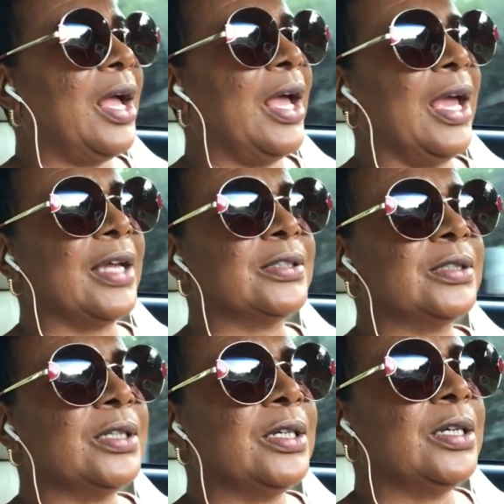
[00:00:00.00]

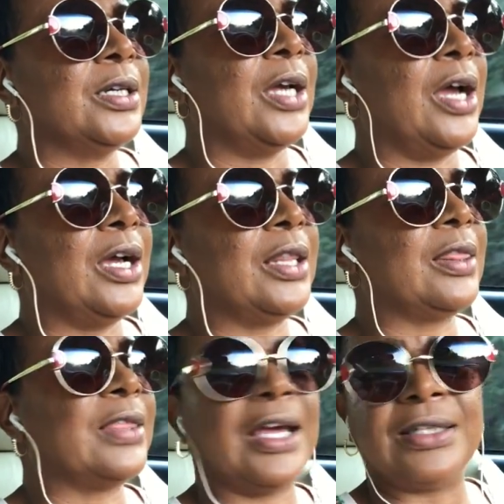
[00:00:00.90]
And
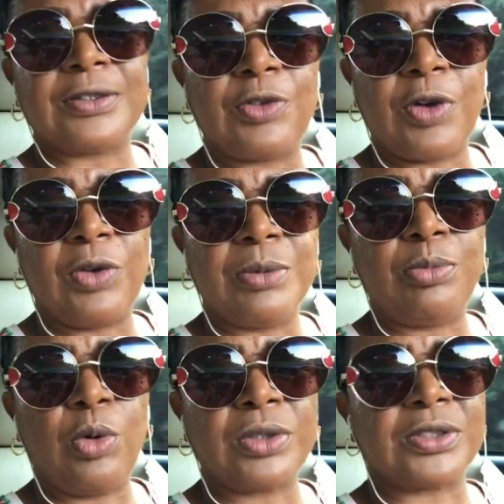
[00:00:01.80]
that is very
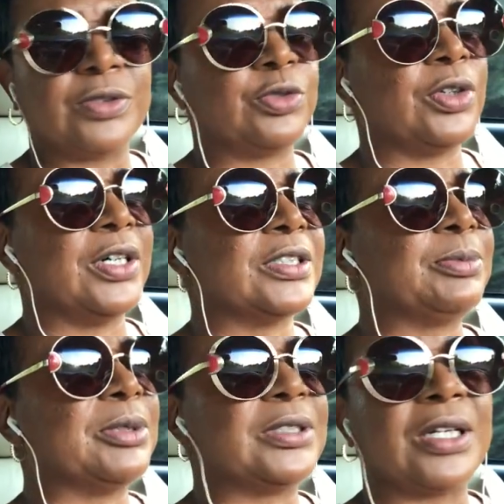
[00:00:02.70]
important for us,
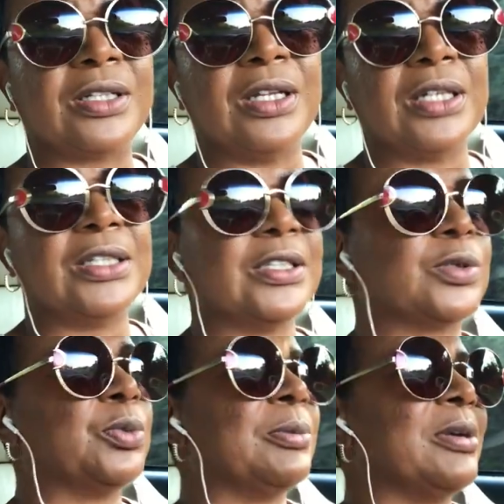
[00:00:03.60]
particularly
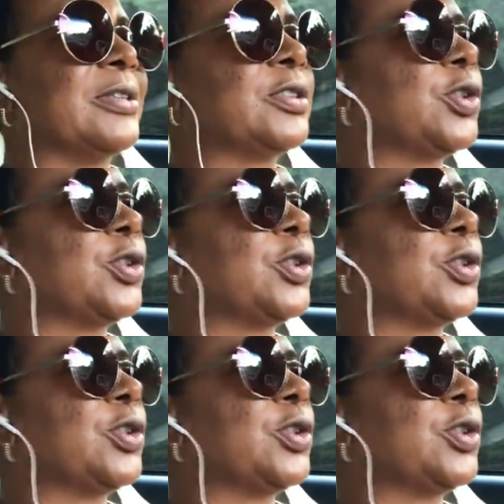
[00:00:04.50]
as women.